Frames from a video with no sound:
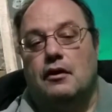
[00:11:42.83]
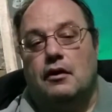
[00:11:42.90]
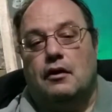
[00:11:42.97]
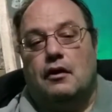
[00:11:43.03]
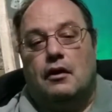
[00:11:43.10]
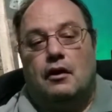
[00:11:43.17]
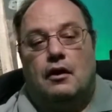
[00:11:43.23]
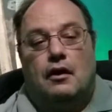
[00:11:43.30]

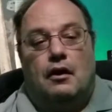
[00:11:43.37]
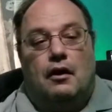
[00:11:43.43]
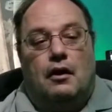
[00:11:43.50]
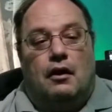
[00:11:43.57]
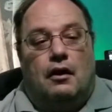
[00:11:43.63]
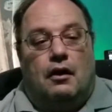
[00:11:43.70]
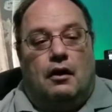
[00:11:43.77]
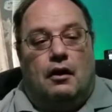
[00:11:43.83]

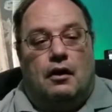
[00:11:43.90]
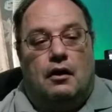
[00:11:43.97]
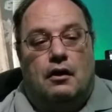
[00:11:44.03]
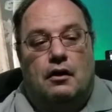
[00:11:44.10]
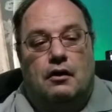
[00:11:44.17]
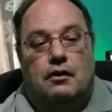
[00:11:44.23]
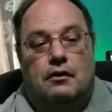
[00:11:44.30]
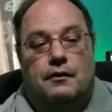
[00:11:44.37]

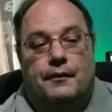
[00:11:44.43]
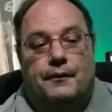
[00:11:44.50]
No one is speaking in this clip.